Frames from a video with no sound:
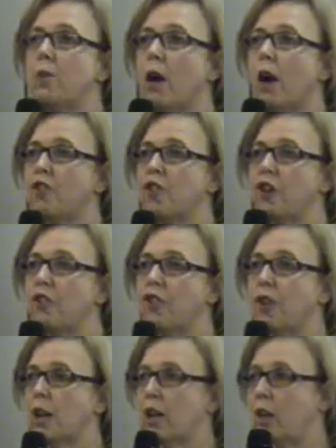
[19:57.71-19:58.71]
project
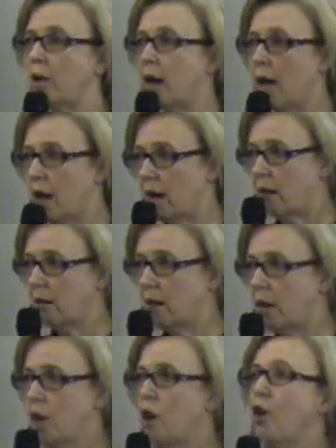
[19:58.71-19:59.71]
should it go ahead.
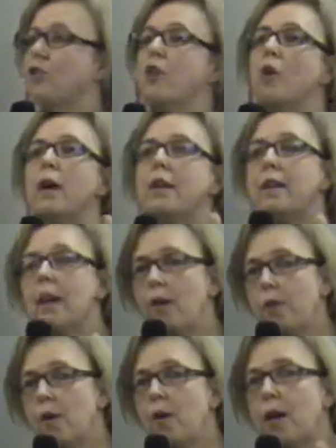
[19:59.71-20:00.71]
So
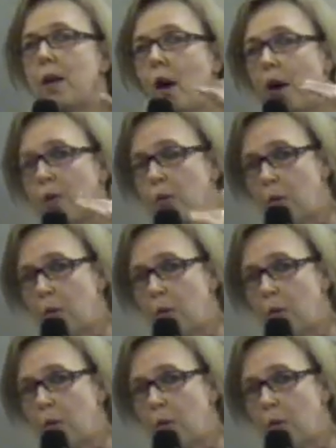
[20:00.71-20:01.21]
DFO on